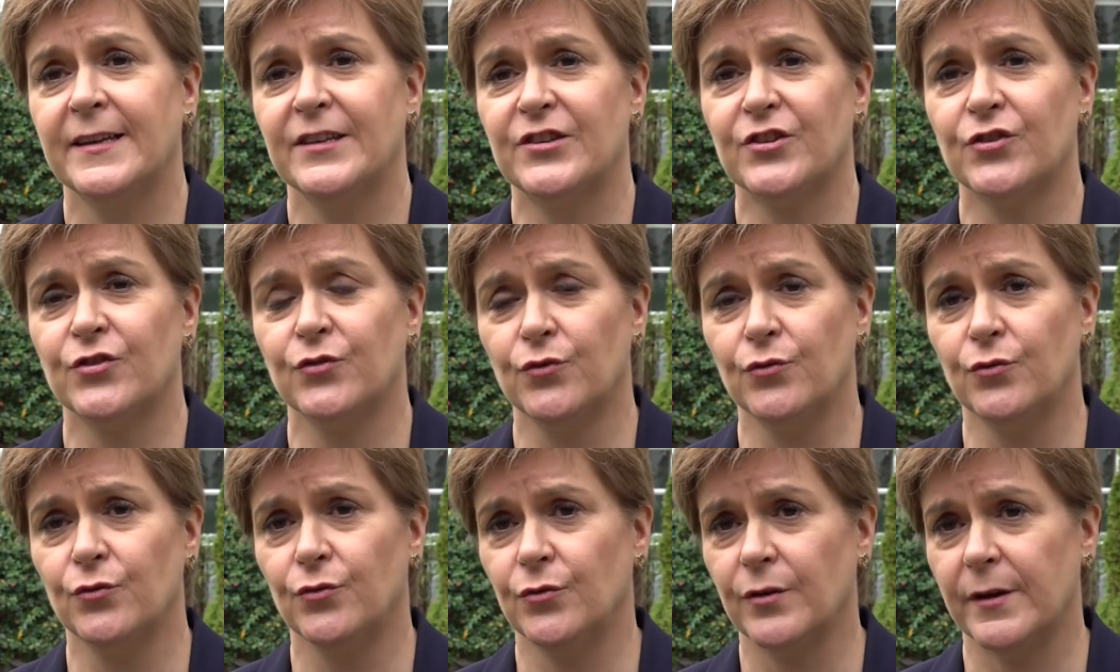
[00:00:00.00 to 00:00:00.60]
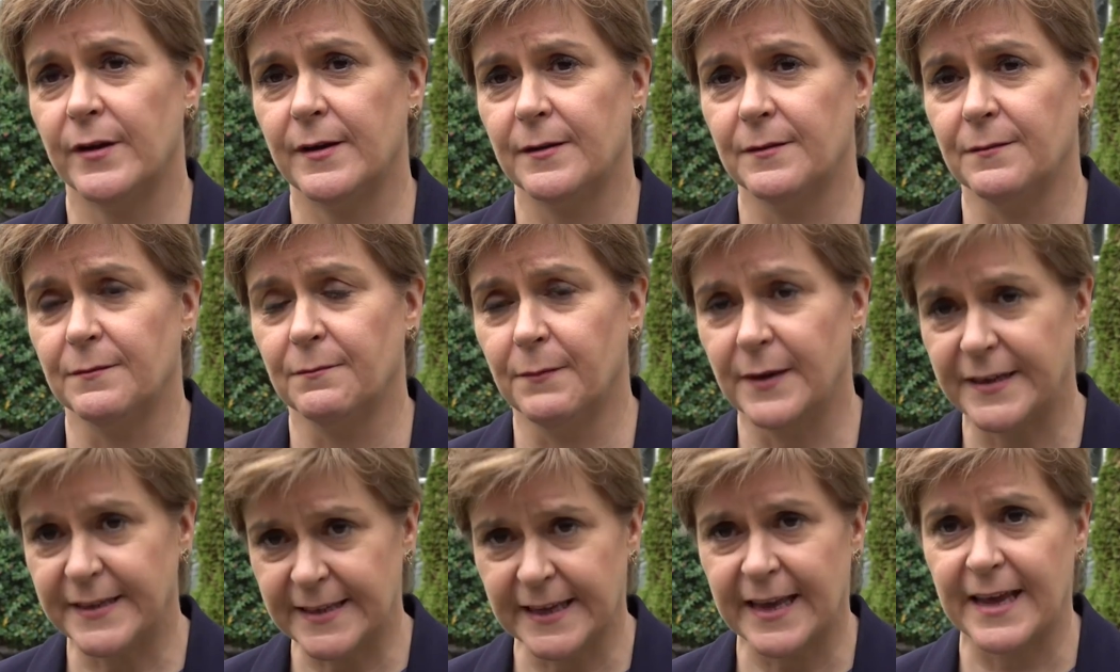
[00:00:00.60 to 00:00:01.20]
to
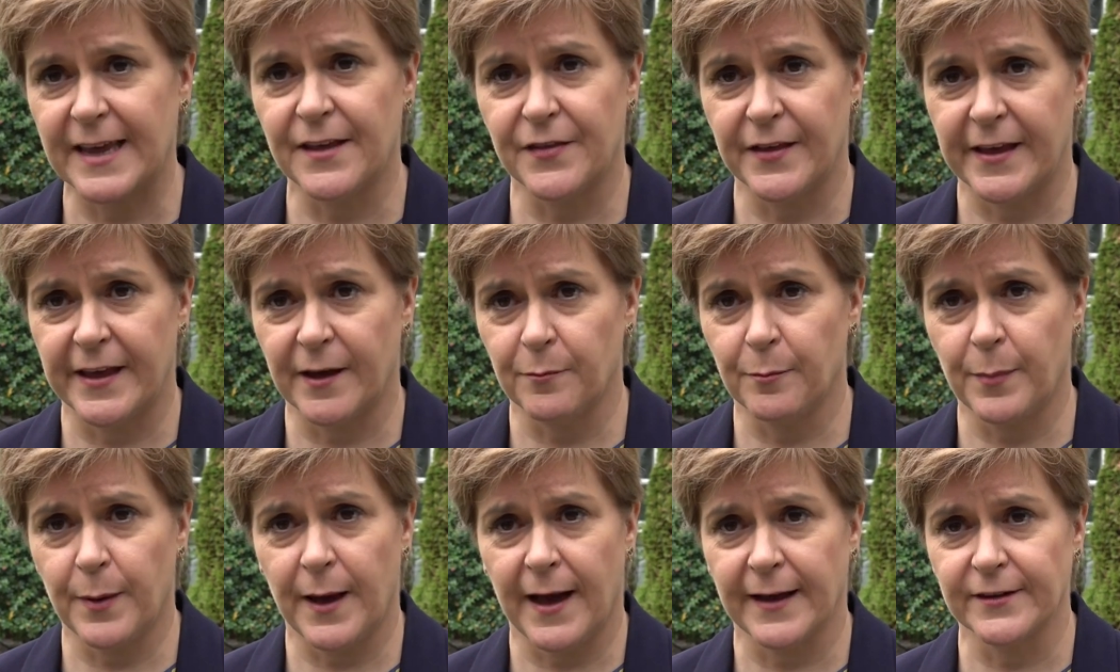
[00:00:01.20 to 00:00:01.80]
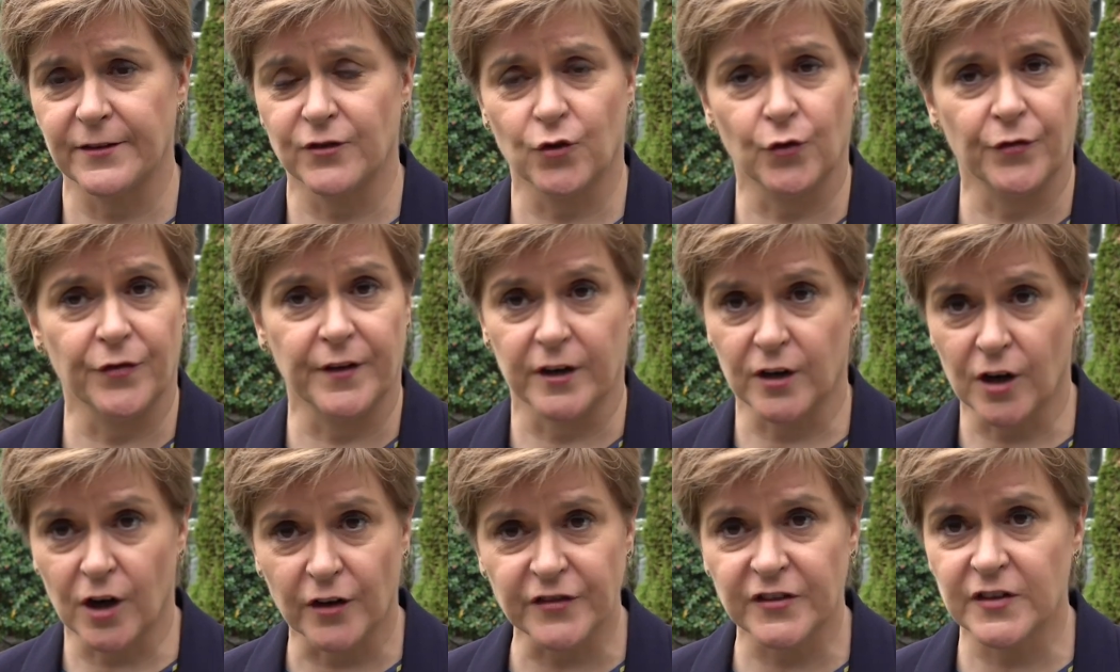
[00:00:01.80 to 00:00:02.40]
mitigate the impact on
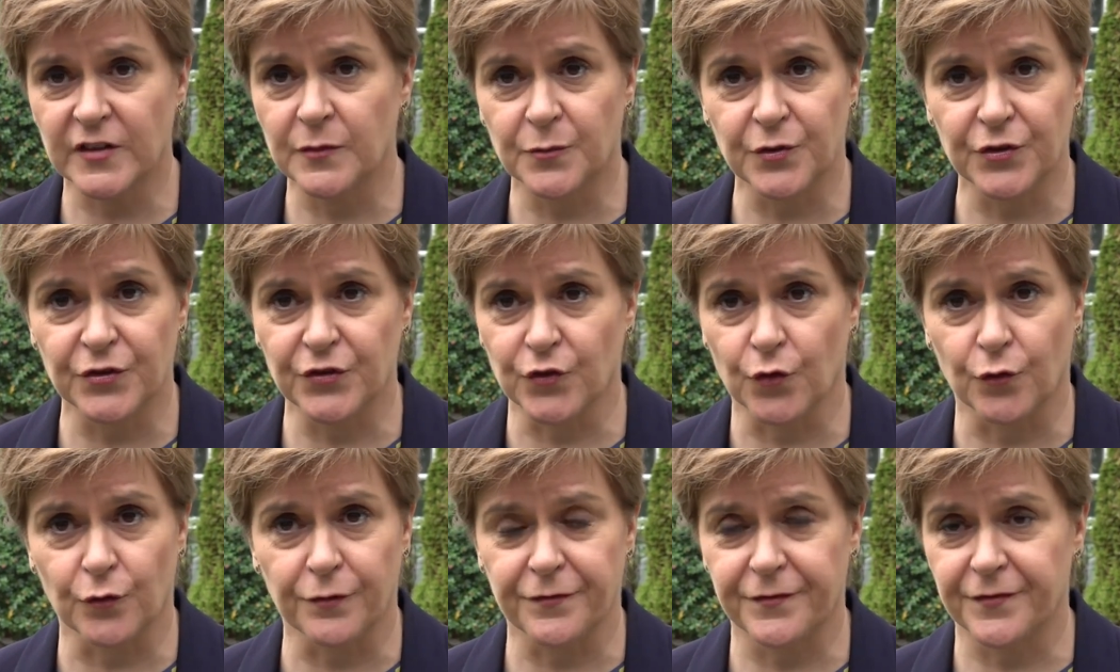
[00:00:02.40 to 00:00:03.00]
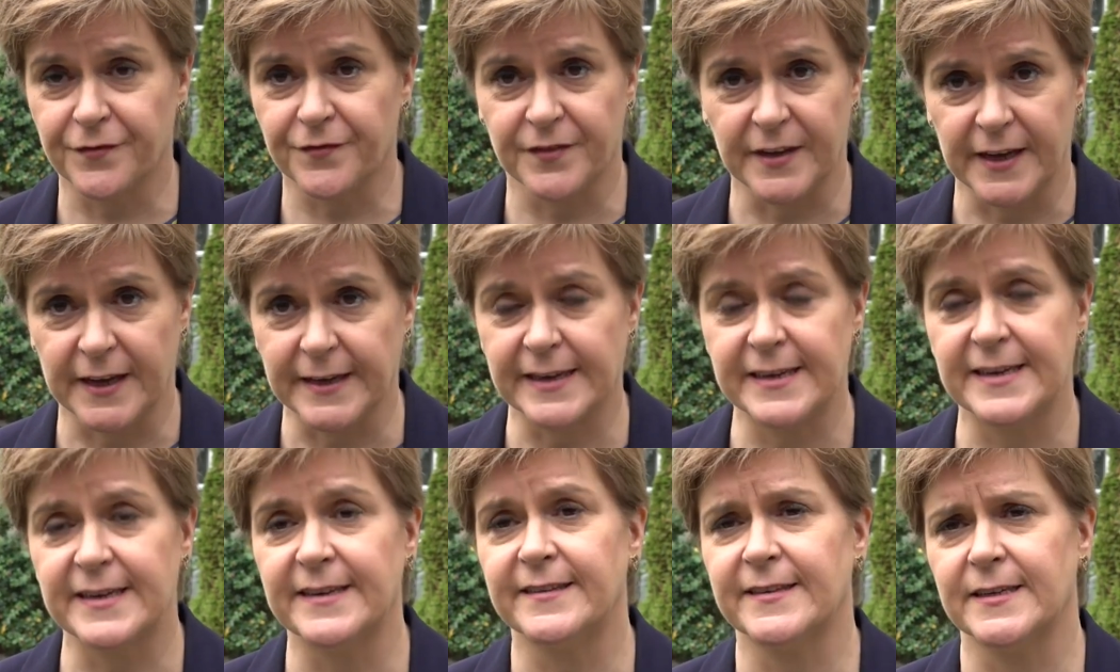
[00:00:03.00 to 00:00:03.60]
their customers of the
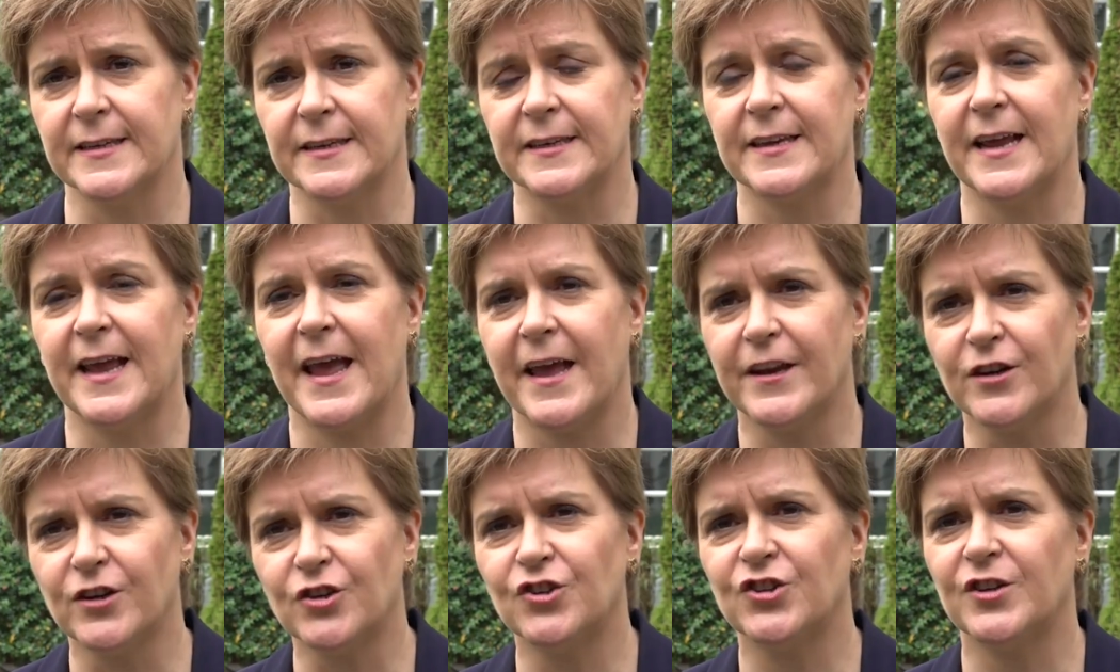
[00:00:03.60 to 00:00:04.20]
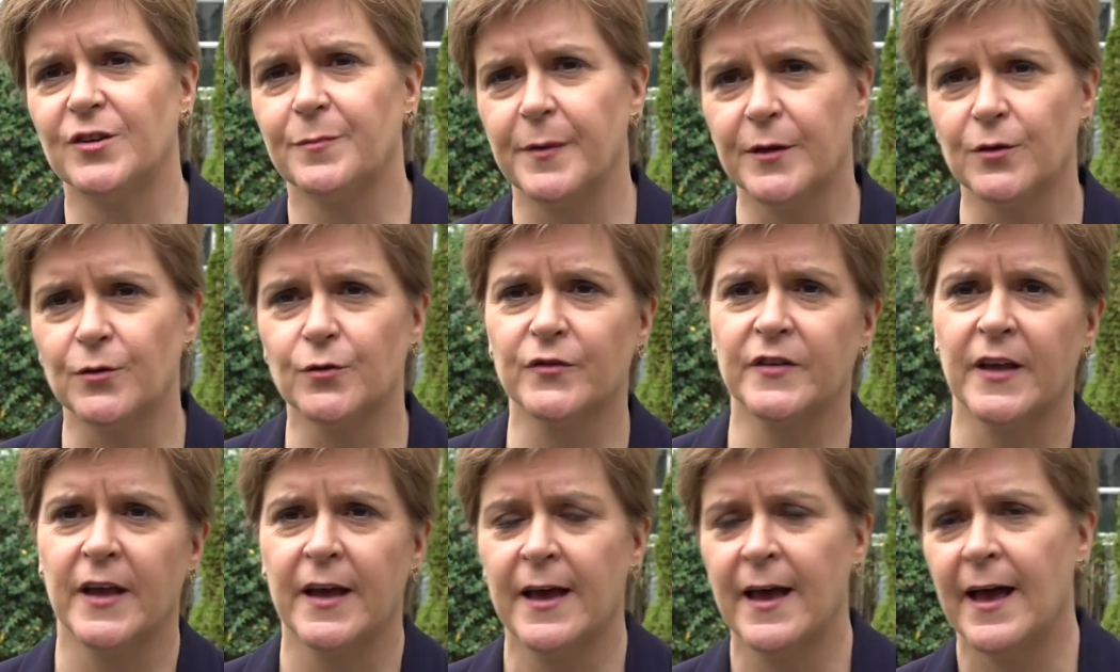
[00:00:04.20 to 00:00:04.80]
increase in energy
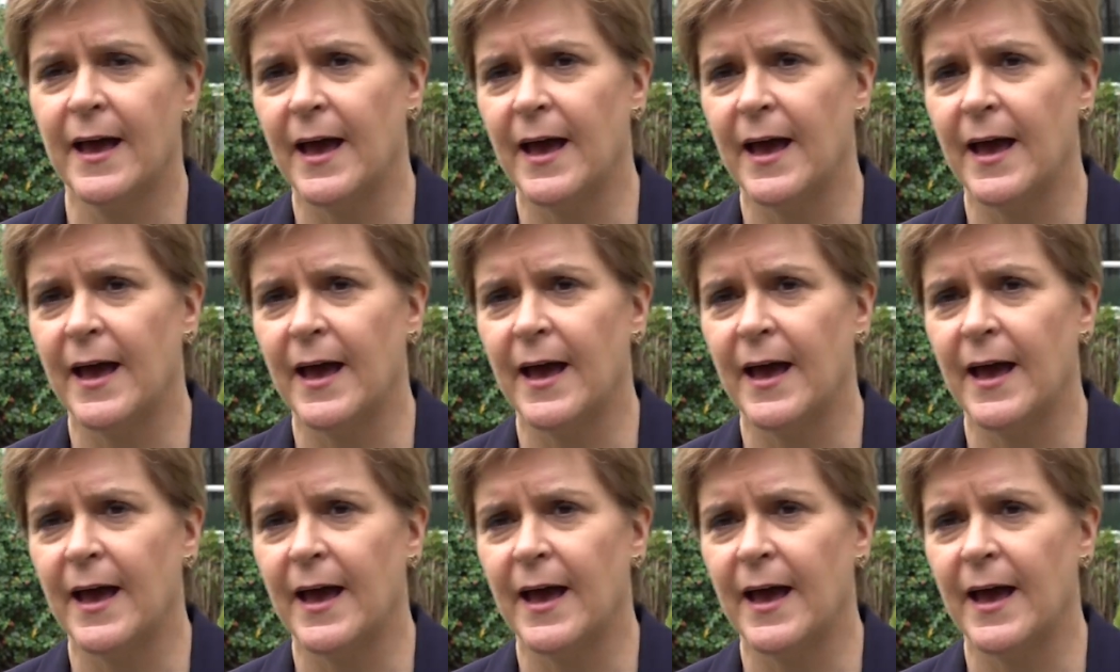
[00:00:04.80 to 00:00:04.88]
bills,